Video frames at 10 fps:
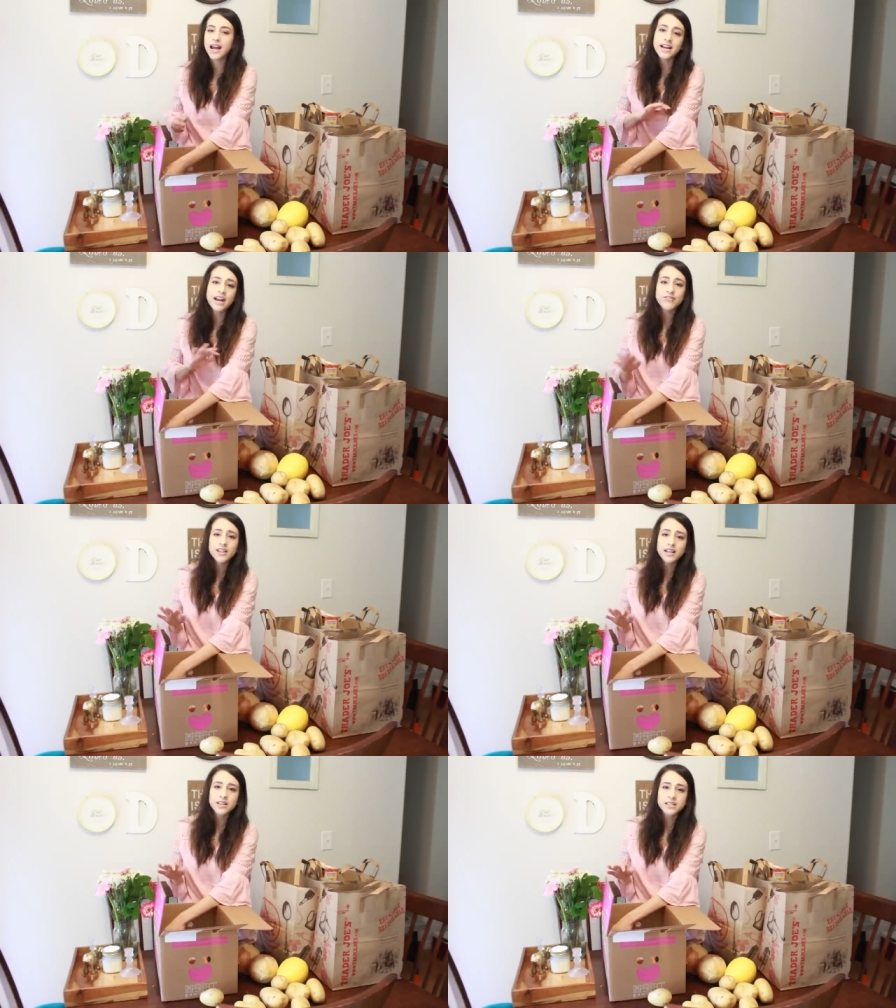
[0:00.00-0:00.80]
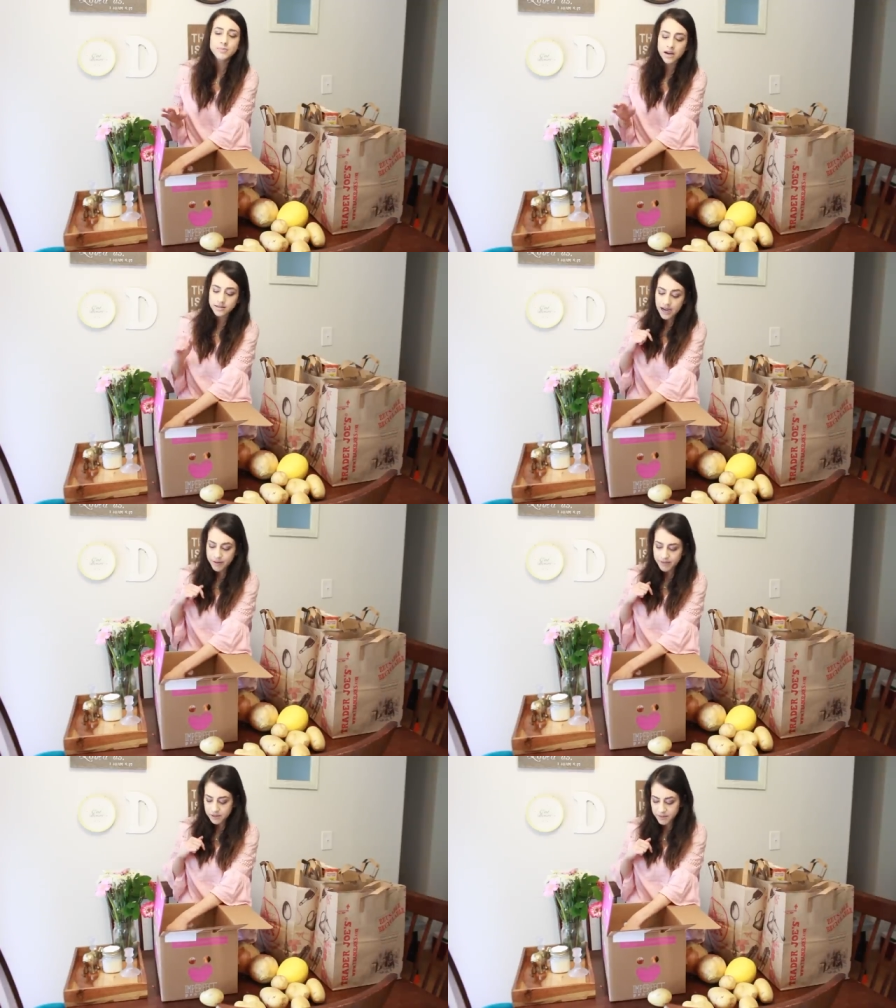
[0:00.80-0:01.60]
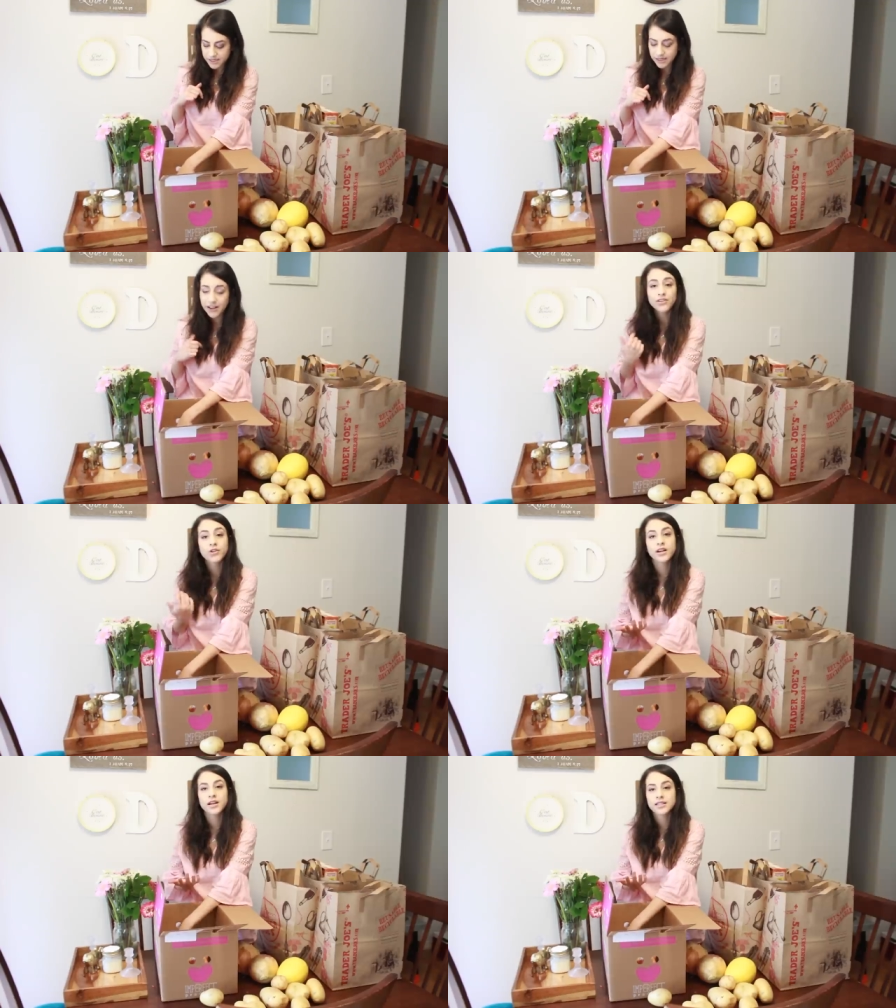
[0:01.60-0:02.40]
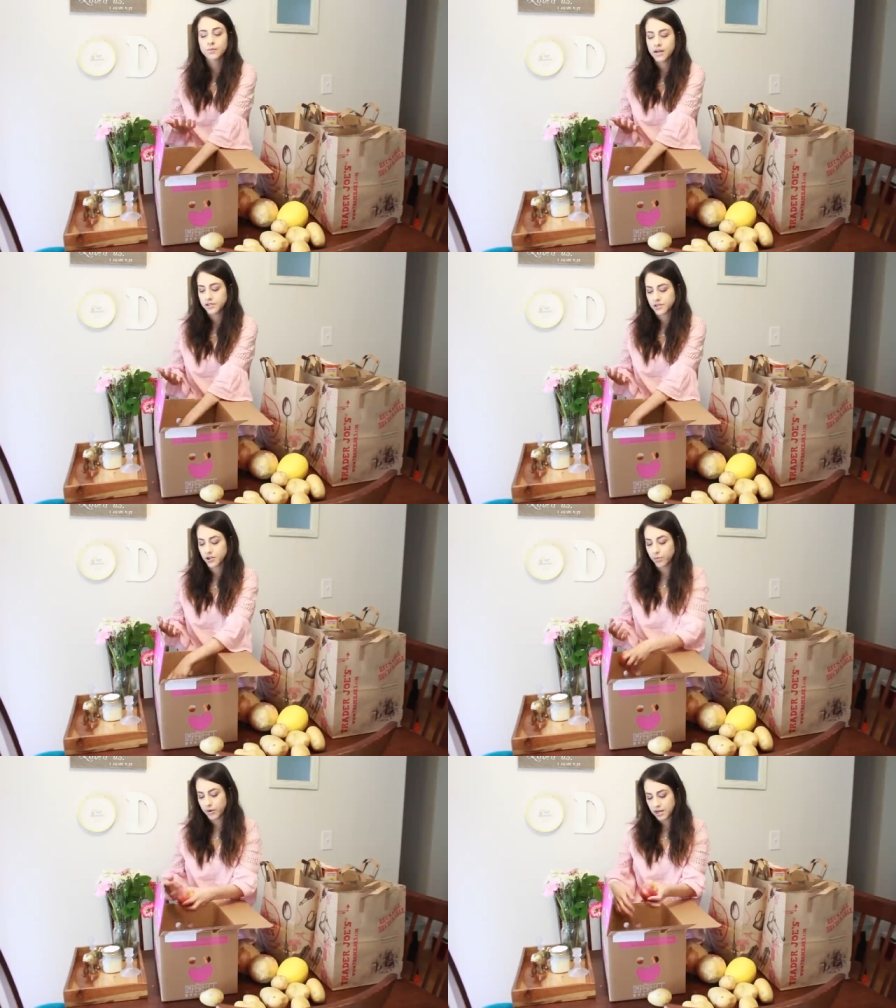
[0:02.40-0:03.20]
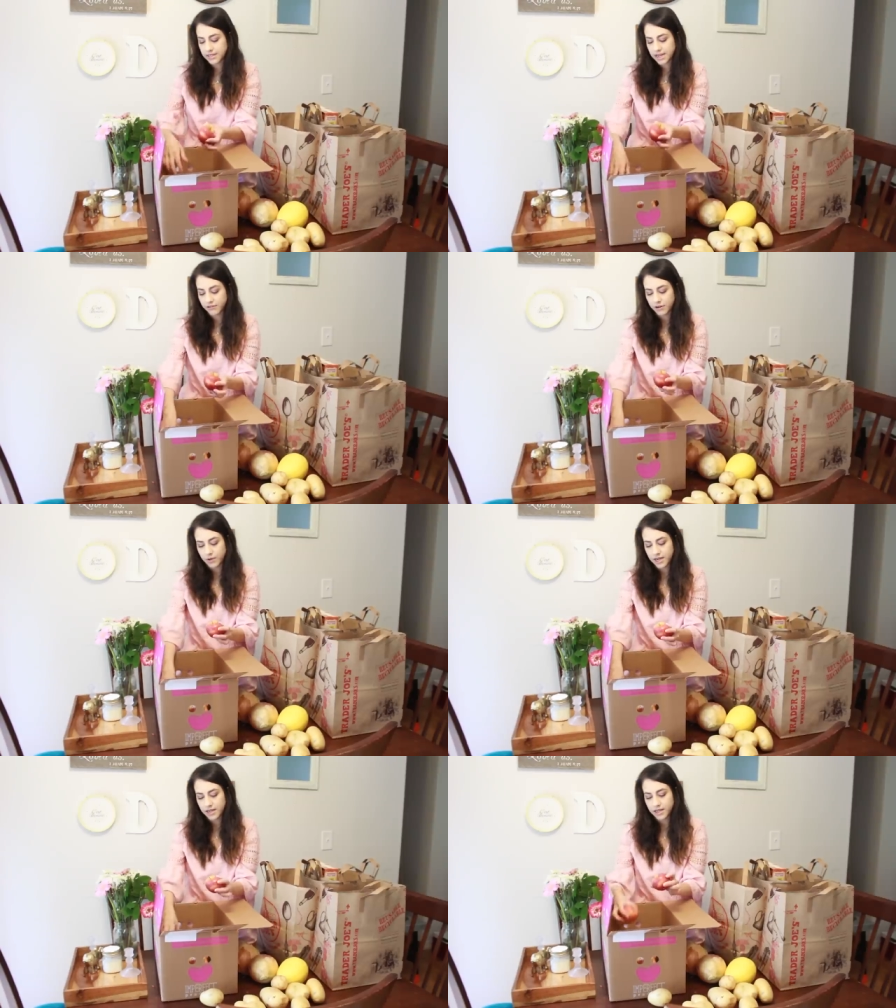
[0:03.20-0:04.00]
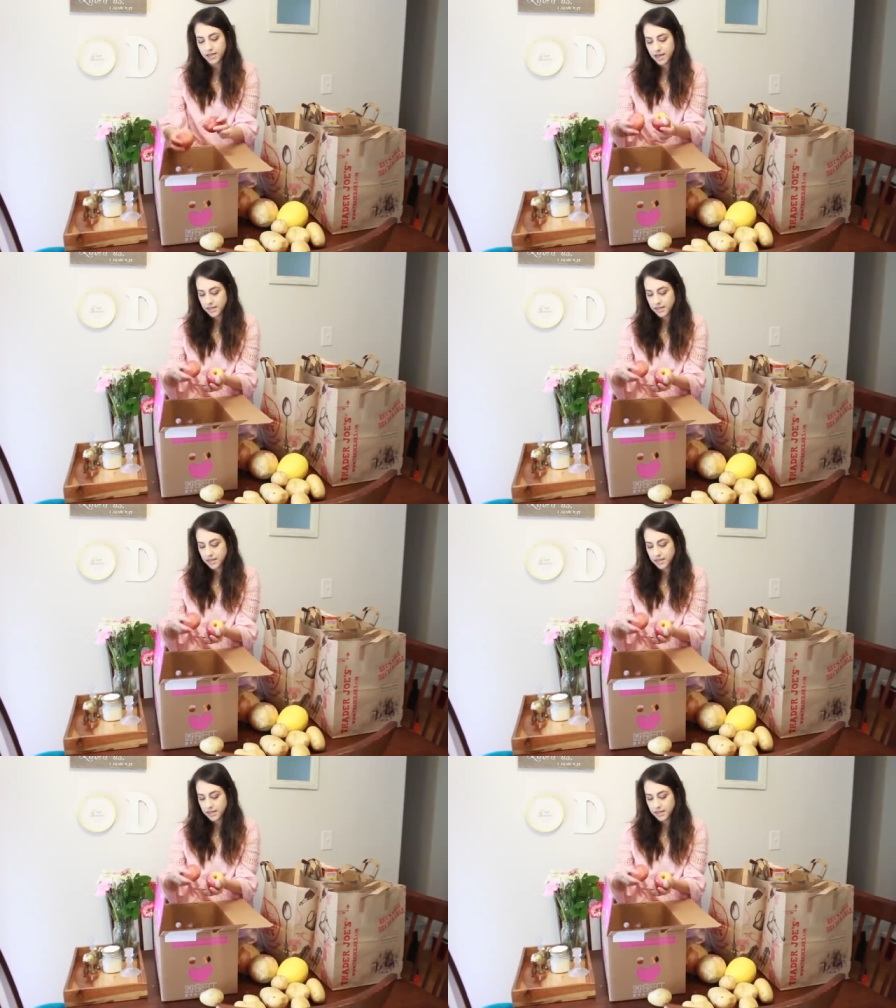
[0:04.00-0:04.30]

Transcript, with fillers: And everything in this box I picked myself. You can customize your box every week.